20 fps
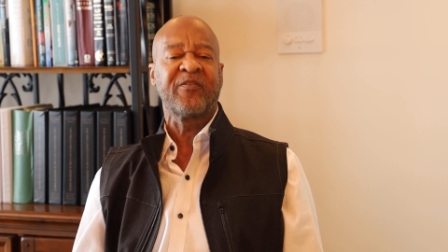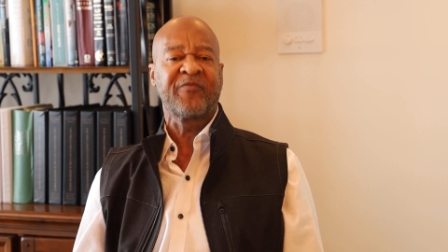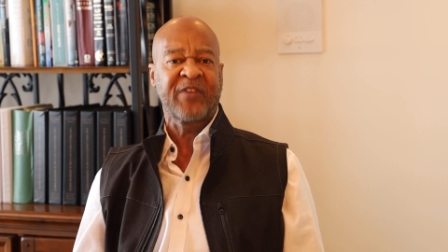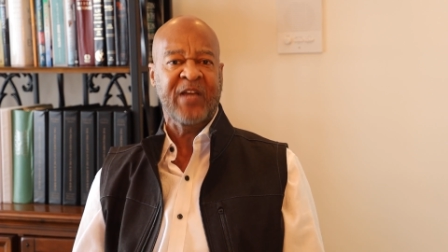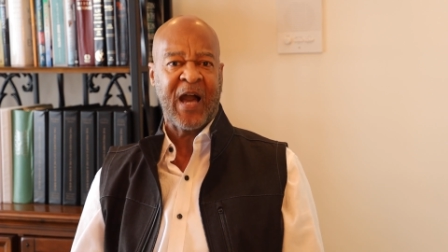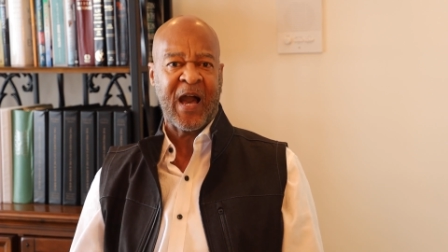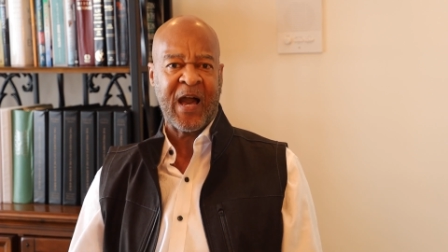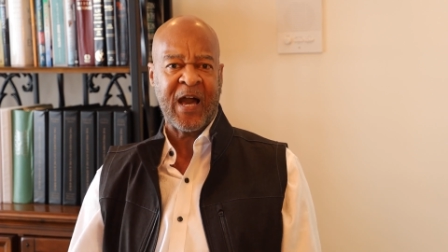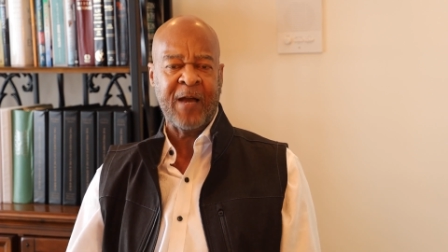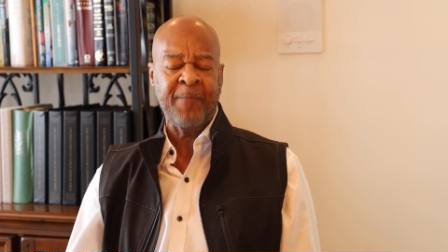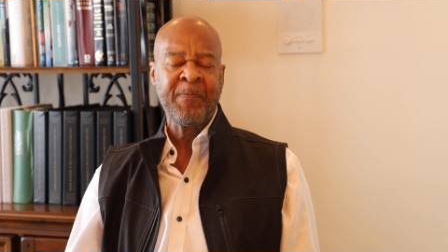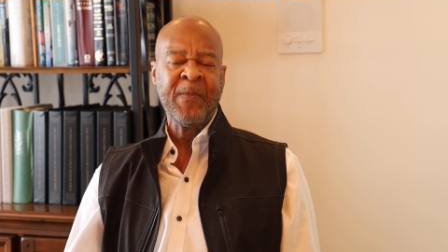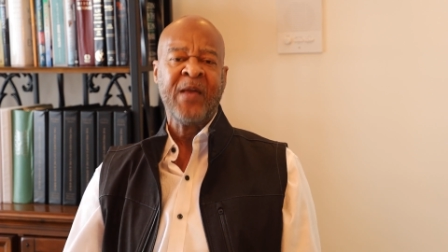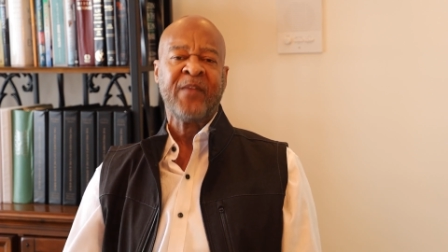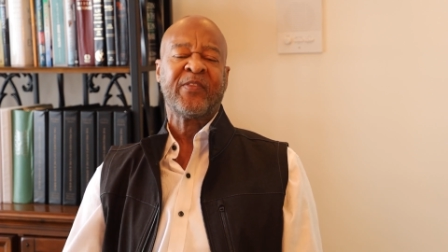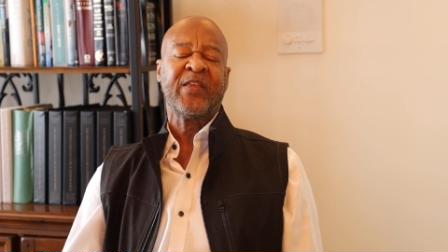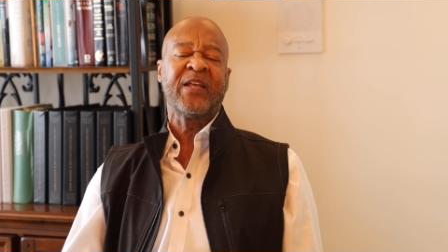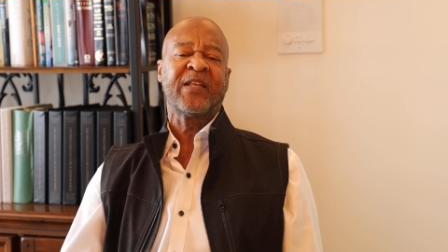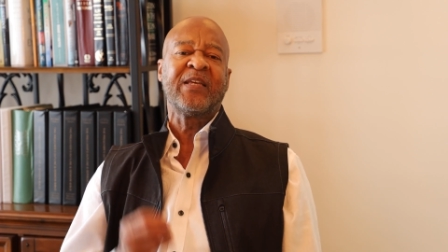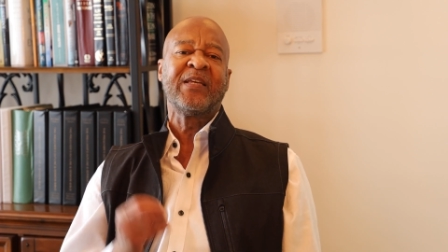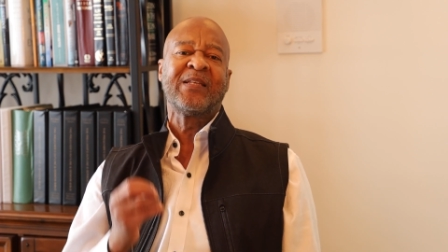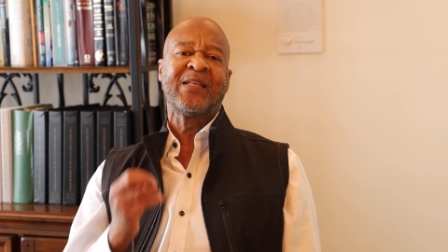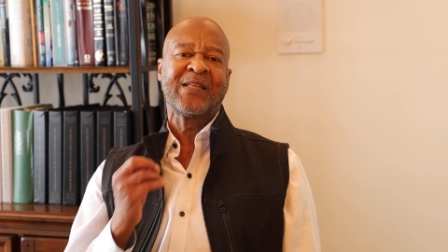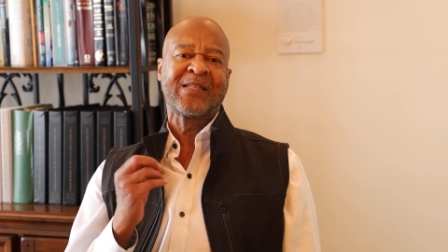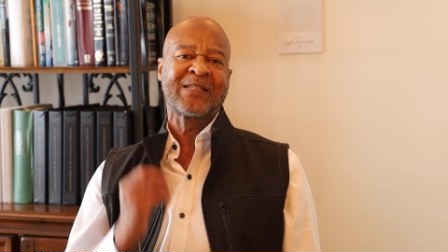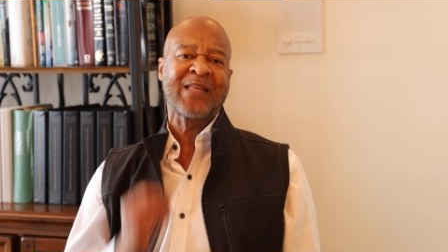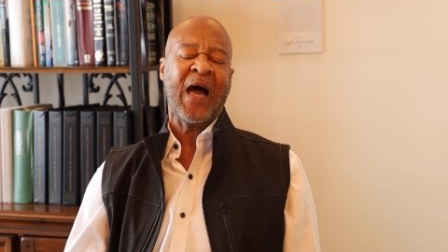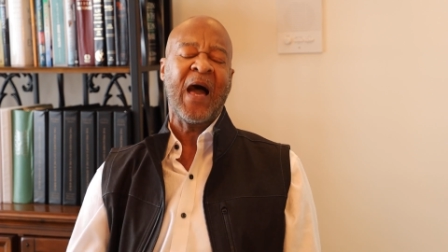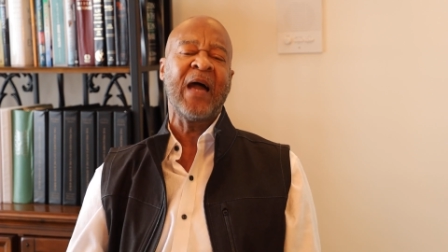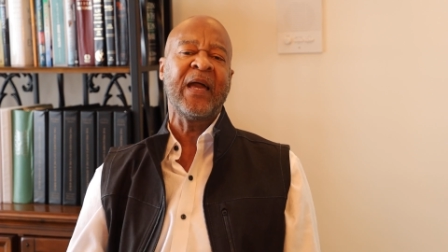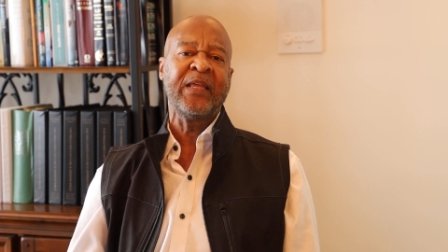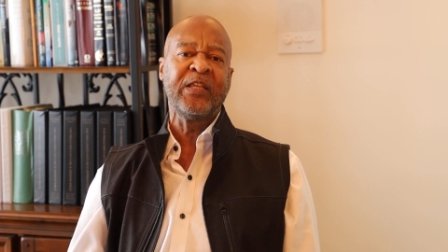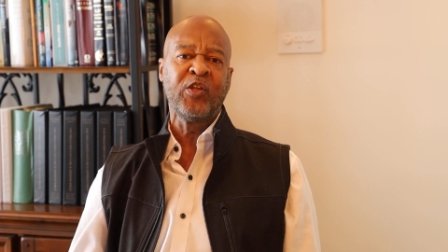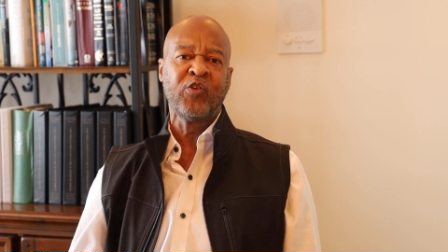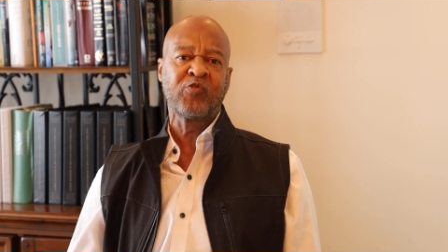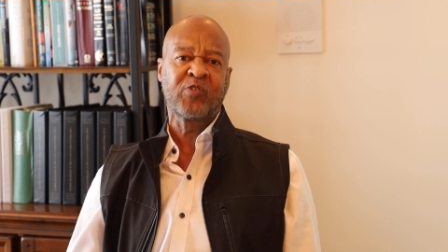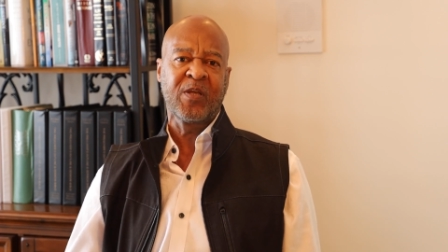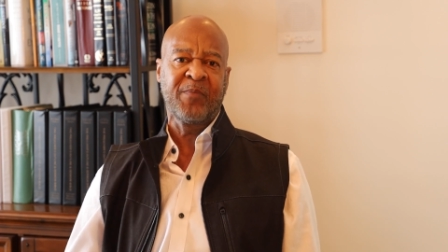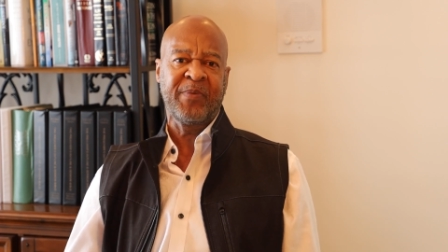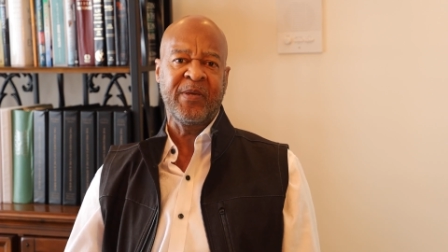of God that He designed
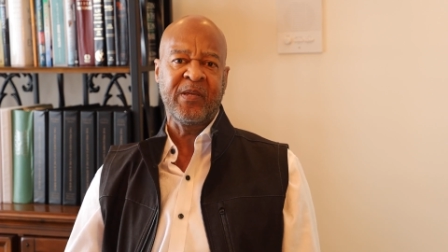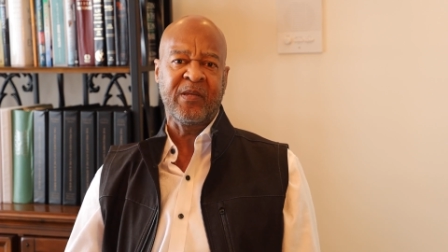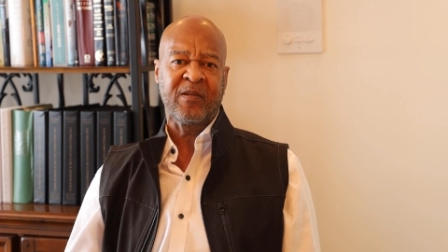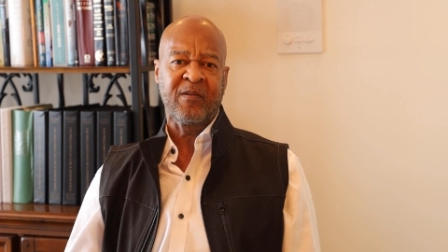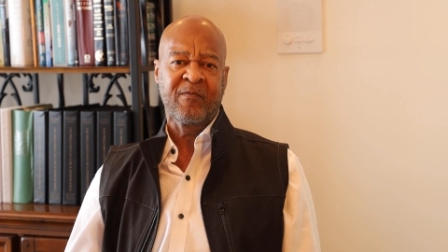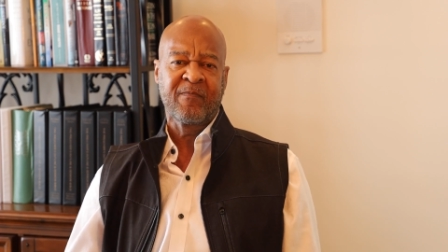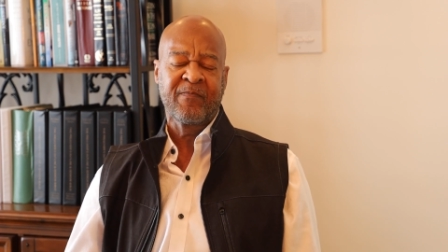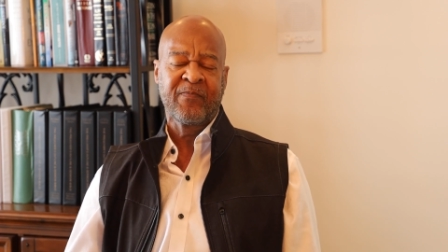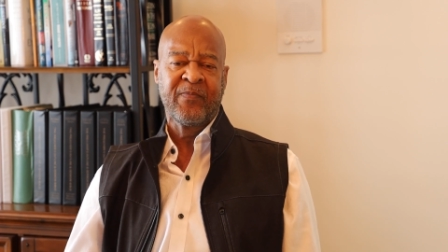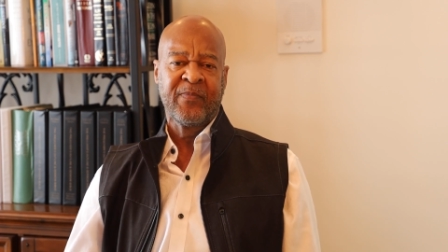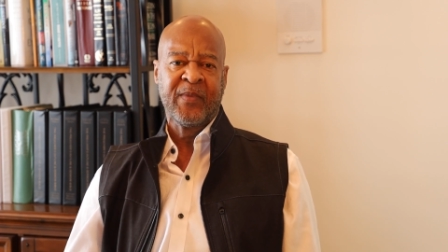you to be.